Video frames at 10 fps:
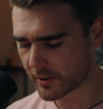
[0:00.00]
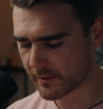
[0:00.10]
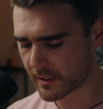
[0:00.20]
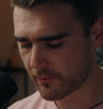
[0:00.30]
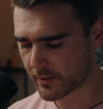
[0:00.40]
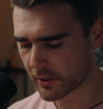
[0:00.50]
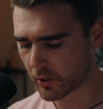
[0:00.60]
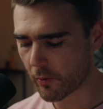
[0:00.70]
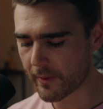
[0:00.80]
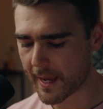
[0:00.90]
so this time we're just
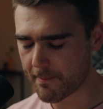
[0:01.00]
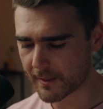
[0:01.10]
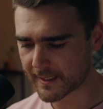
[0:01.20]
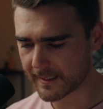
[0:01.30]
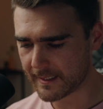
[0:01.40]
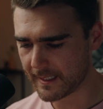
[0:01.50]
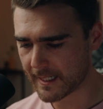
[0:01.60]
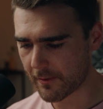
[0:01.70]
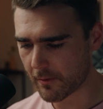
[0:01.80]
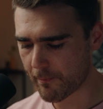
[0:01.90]
going to go with a musketeer
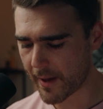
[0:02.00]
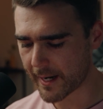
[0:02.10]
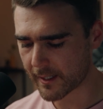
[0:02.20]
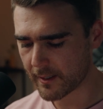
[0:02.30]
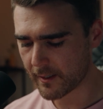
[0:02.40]
at the back.